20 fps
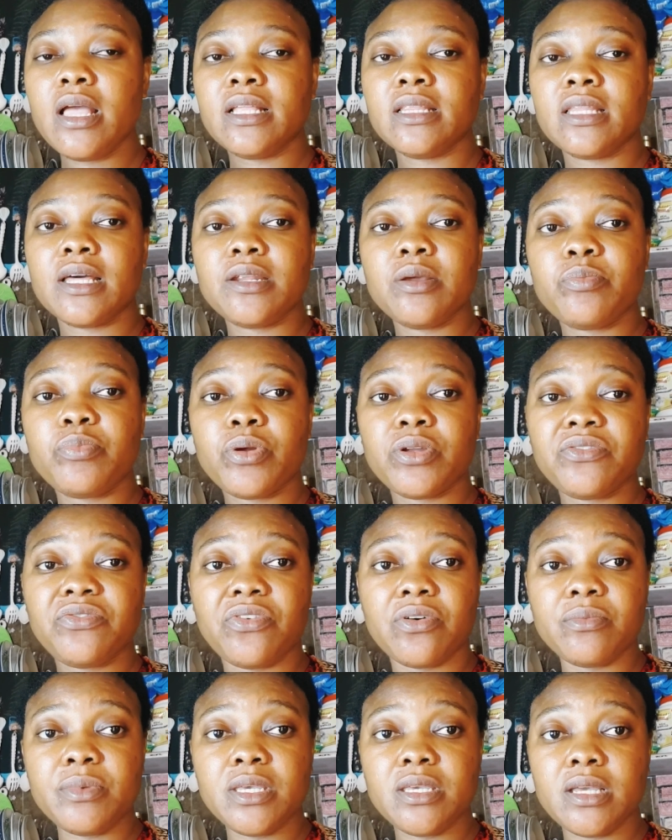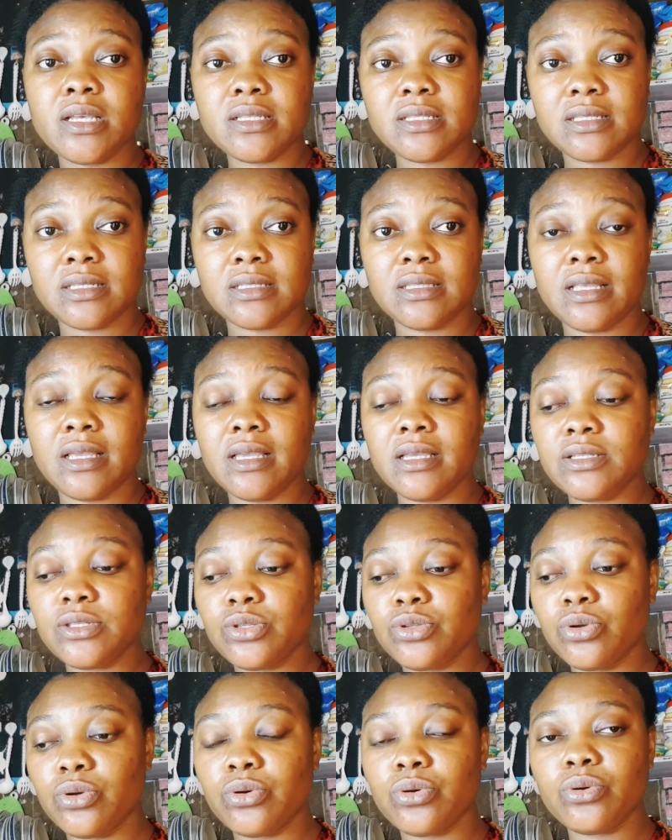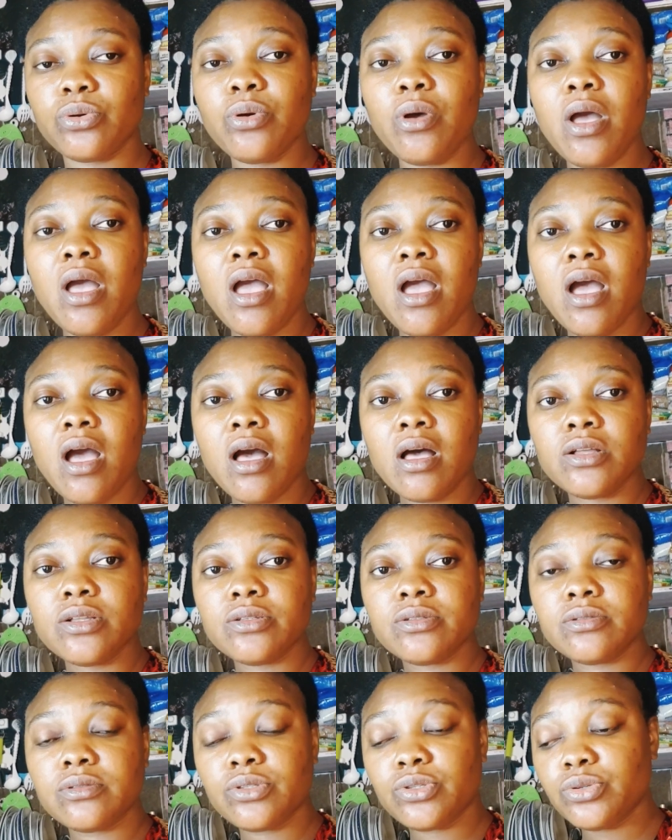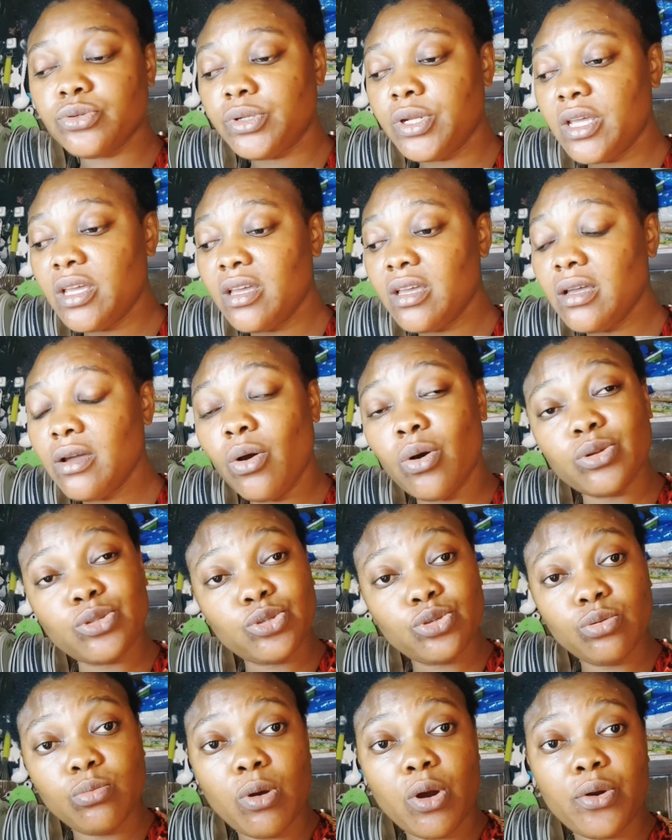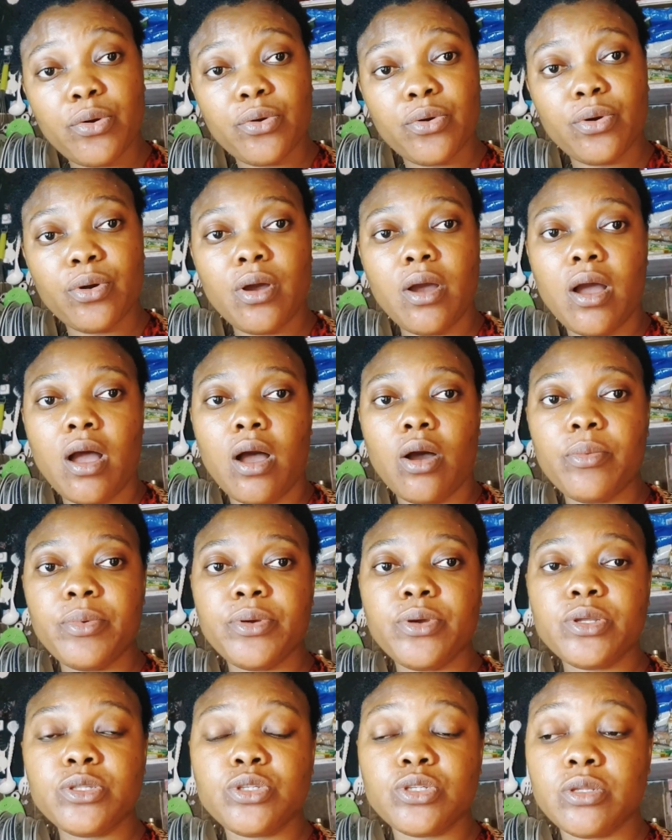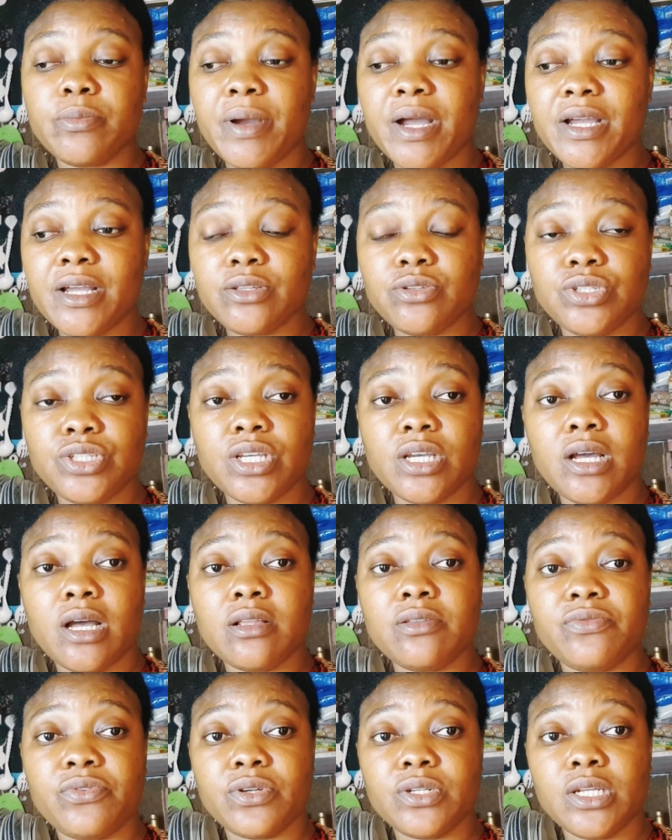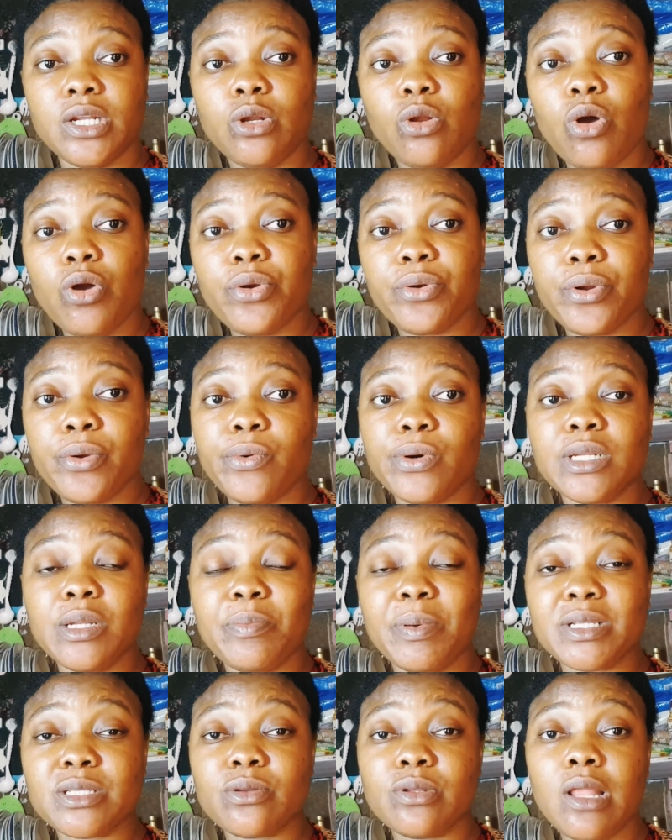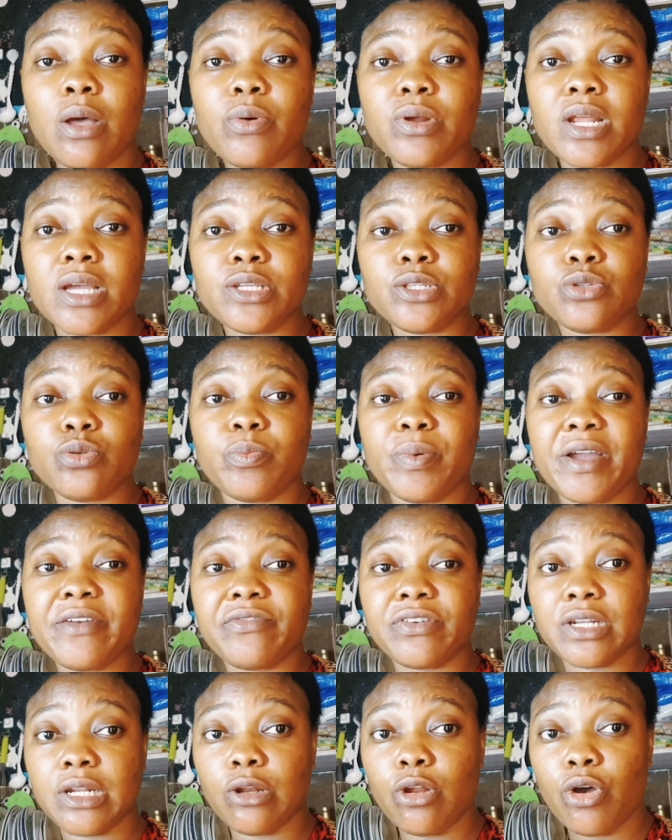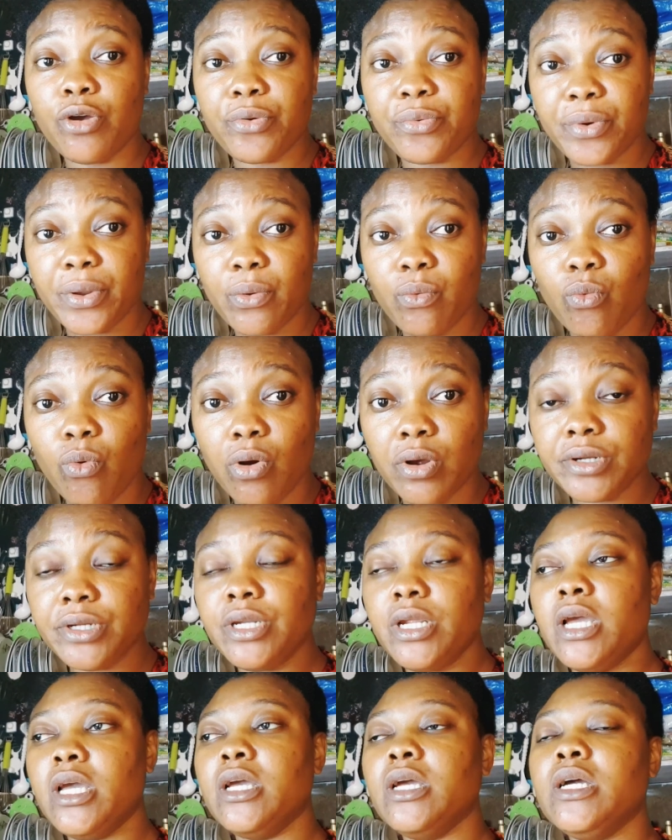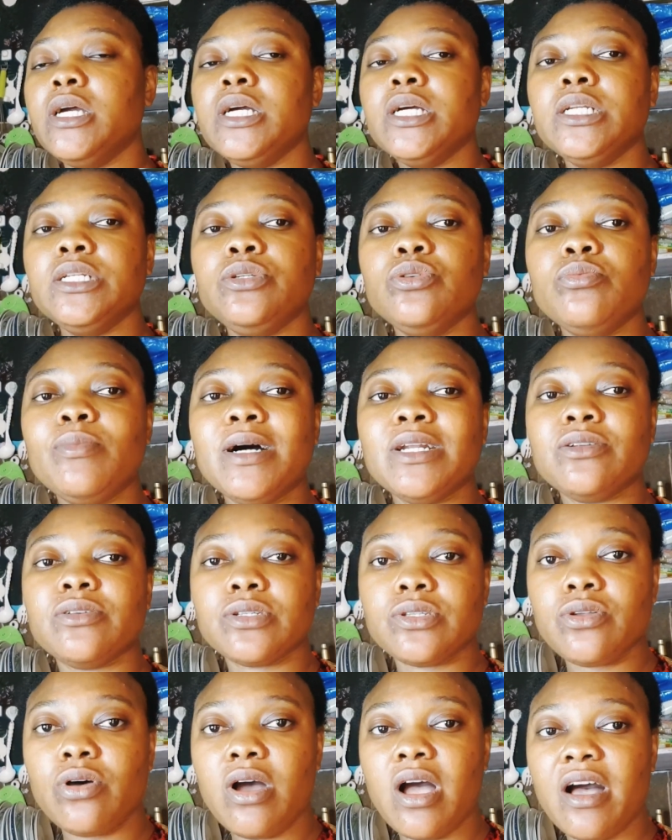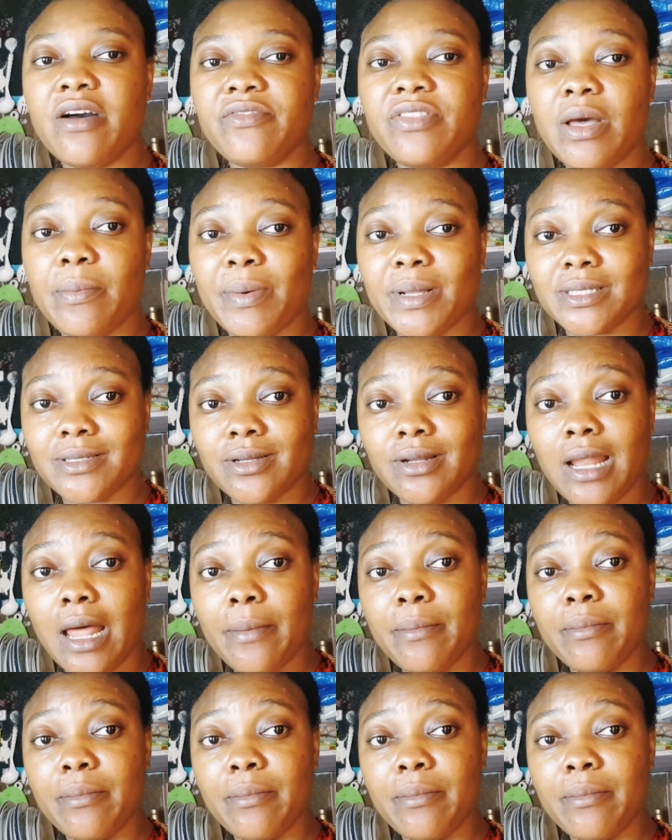that they brought for me yesterday. So today or tomorrow, I'll be going to the market to check out for the long green one. The particular one I used to buy for the long green one, the woman does not have that particular